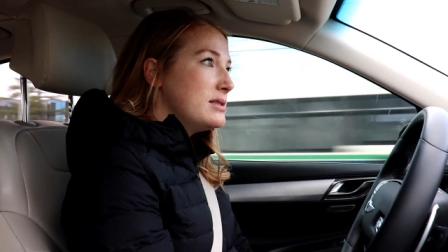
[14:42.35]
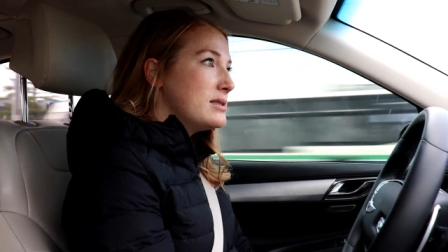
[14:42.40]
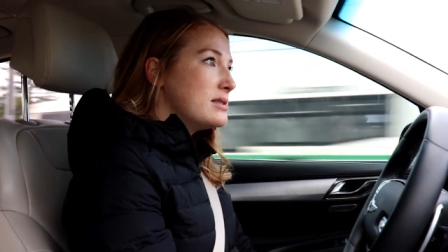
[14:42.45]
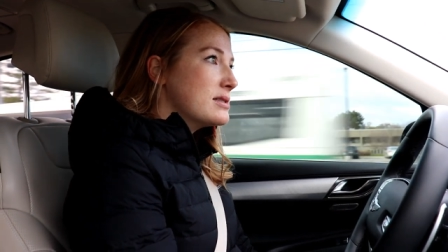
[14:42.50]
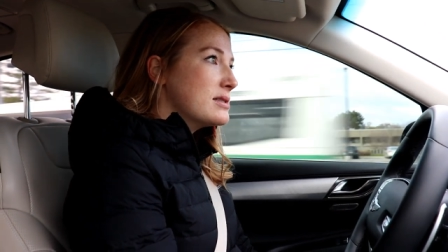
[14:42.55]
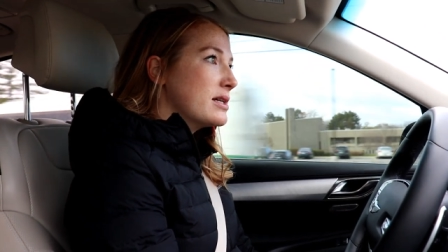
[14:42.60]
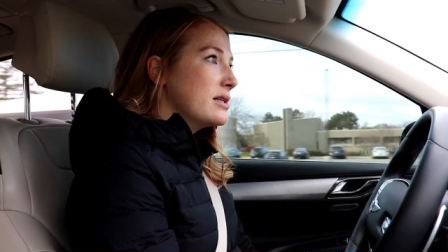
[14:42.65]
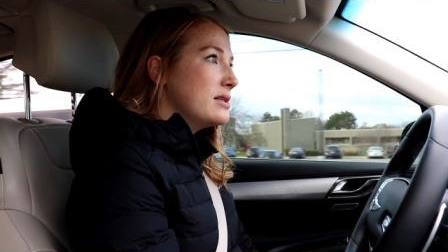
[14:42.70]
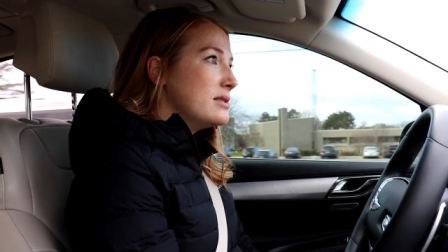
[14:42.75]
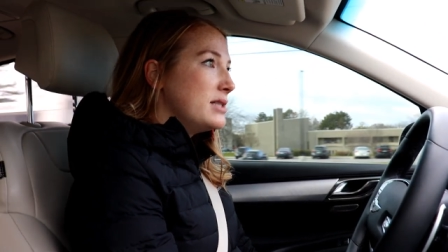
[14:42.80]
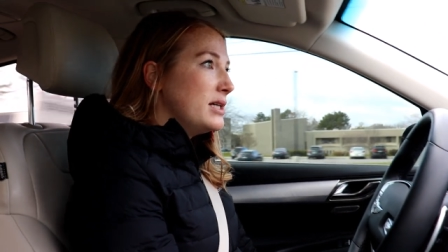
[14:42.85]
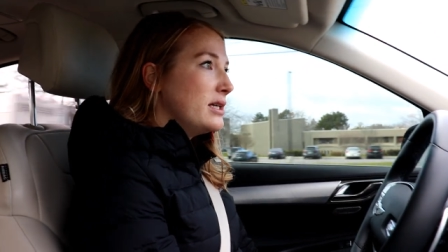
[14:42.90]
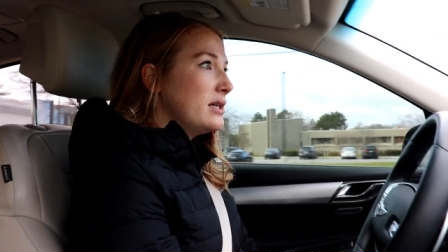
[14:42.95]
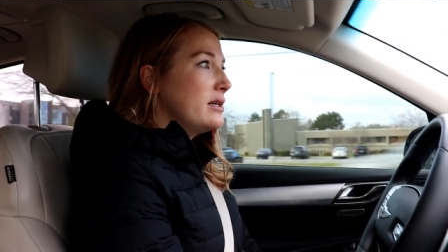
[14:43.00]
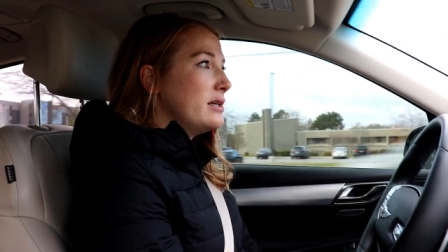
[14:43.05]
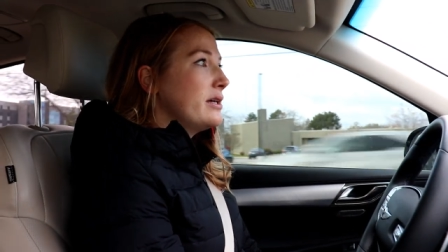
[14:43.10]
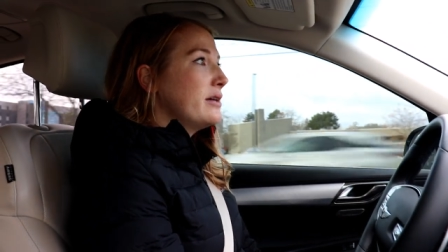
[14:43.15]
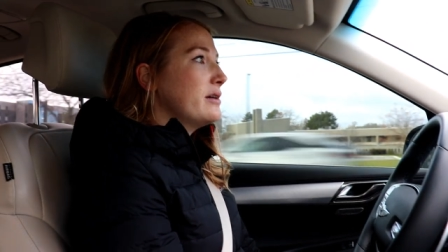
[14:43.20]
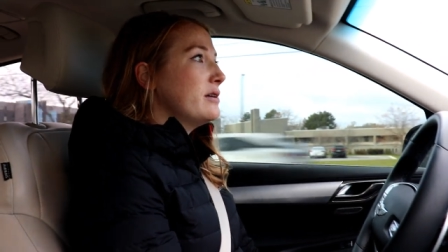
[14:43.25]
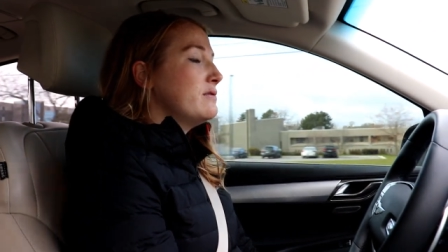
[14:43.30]
is kind of
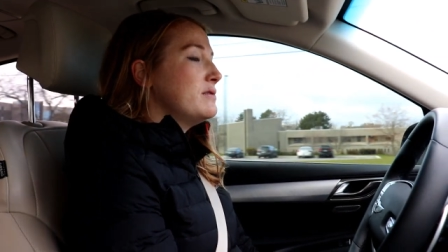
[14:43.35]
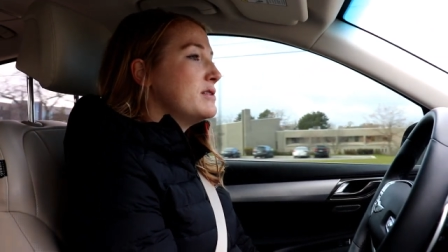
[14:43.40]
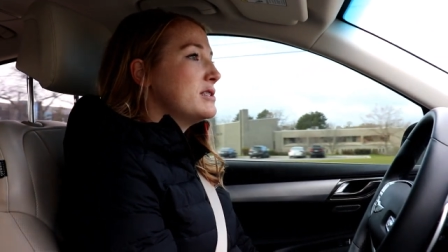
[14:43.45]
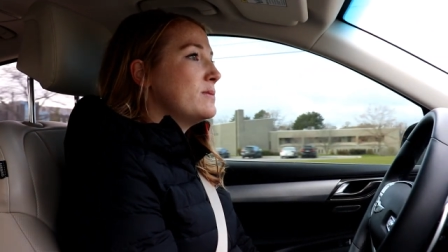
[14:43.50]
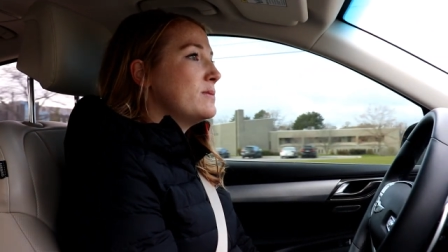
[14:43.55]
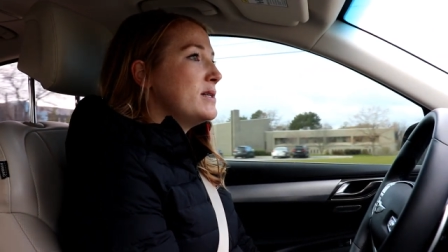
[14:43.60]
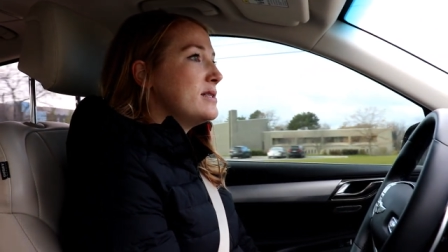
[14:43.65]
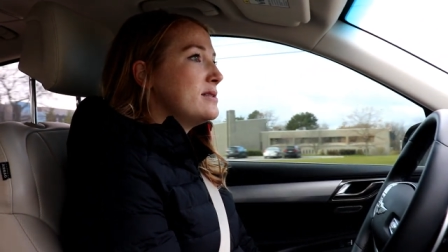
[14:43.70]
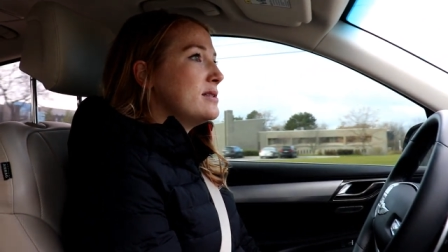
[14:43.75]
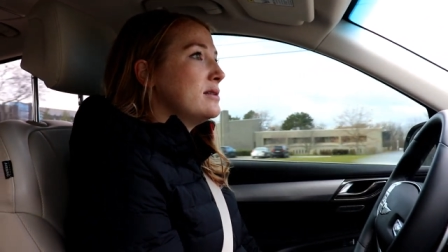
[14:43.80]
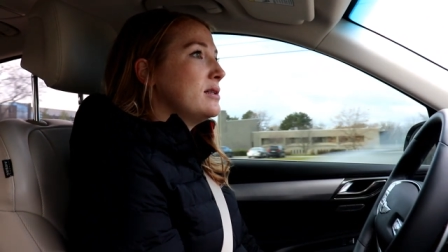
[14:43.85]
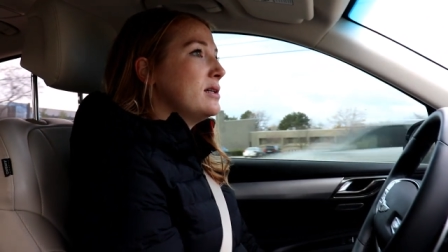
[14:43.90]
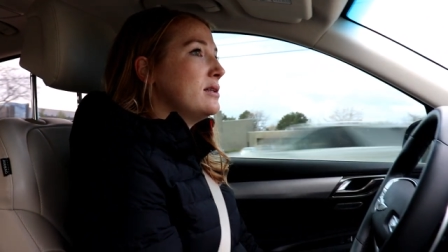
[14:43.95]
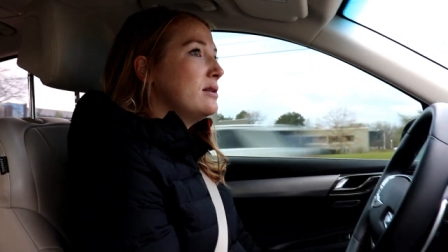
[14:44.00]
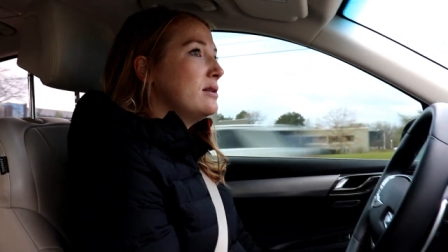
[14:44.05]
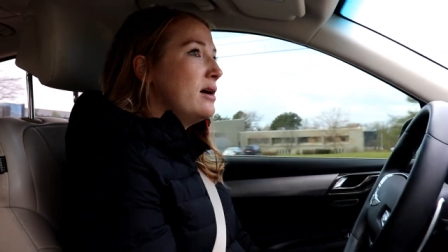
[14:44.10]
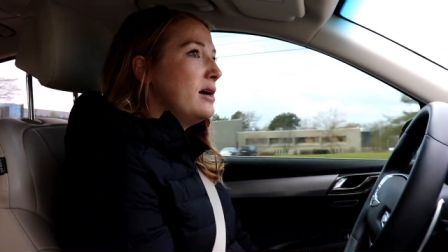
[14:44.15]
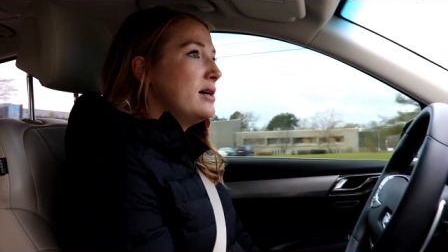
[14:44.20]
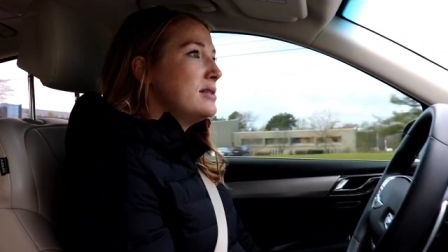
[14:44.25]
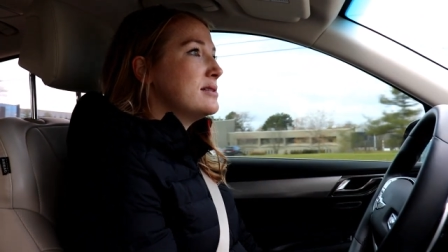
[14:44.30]
taking care of the space that they
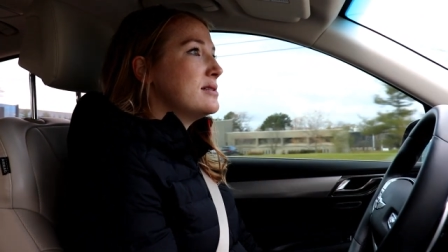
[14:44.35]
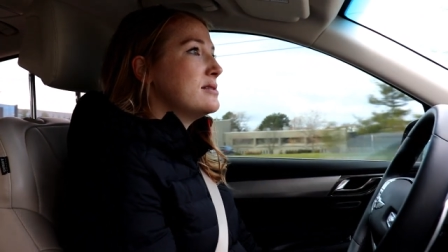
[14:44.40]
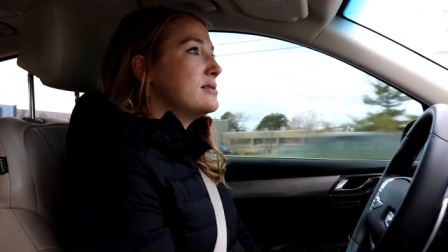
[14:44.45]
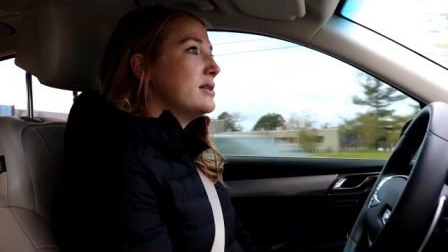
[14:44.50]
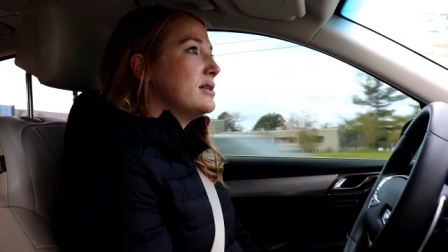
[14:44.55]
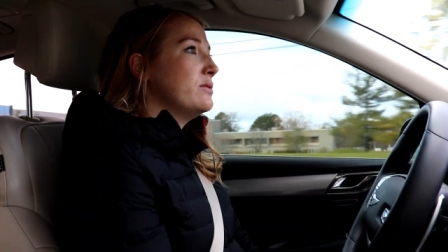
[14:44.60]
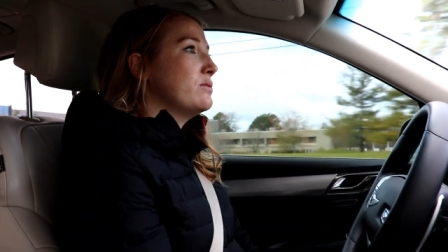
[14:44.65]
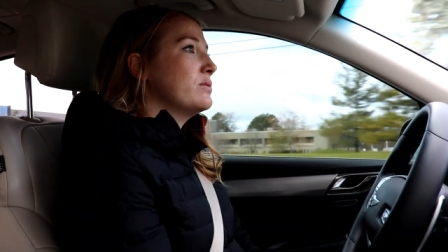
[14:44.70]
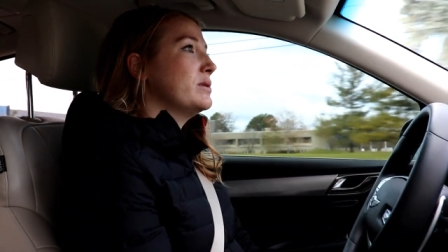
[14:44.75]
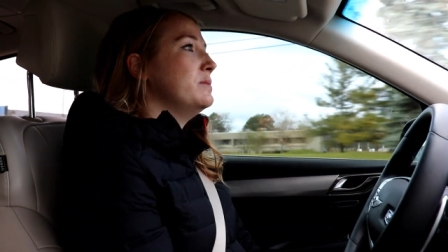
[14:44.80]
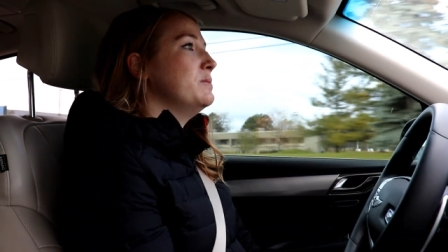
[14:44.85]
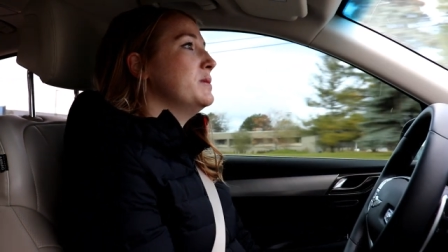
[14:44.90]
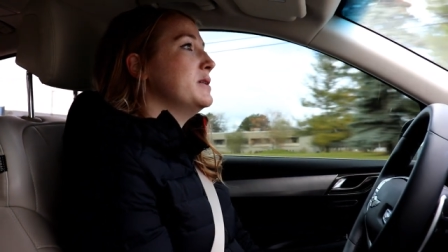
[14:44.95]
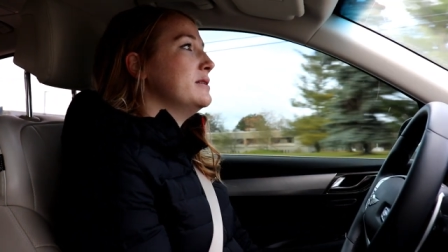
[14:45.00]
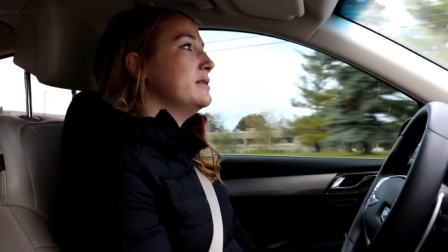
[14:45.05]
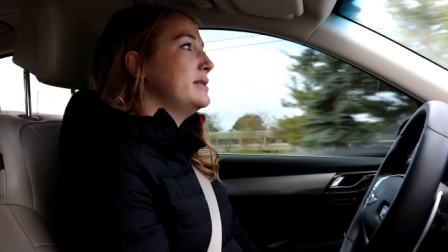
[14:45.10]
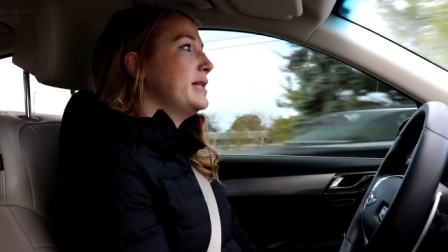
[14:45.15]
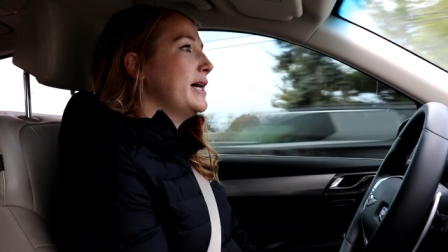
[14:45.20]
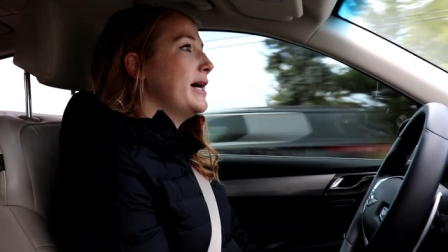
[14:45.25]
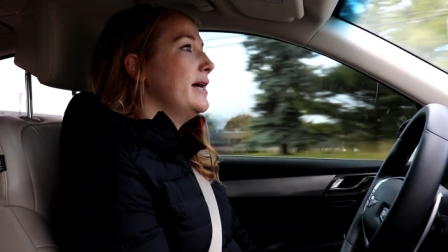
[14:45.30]
lost as they
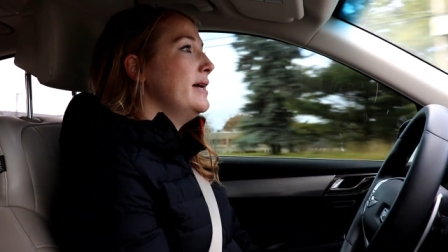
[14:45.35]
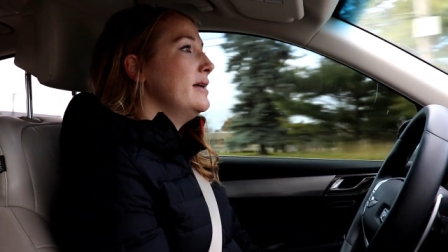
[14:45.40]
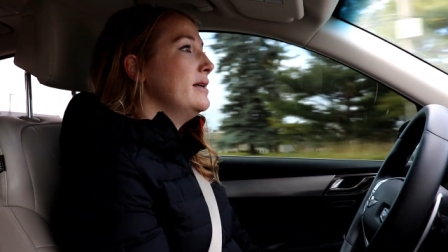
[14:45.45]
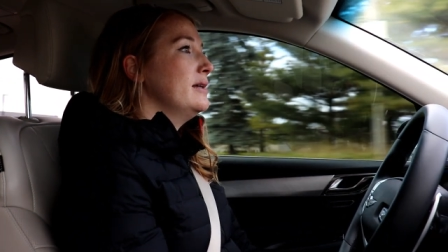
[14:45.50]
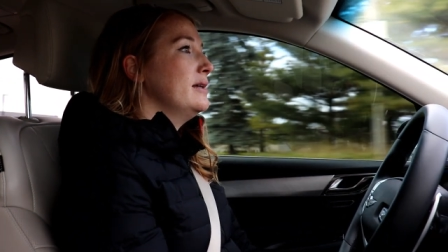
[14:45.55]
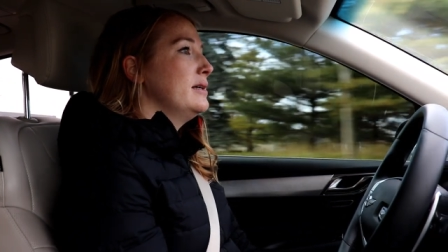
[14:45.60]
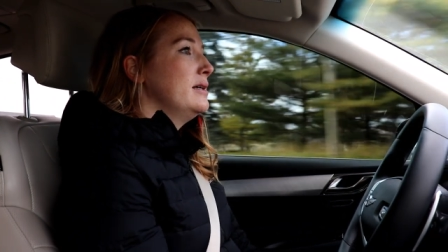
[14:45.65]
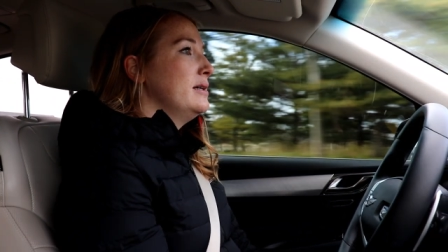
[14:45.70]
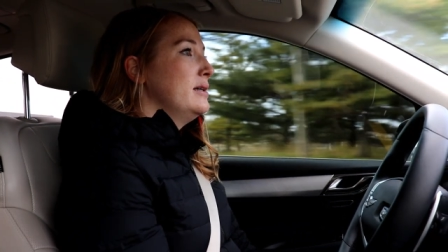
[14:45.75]
rebuild that.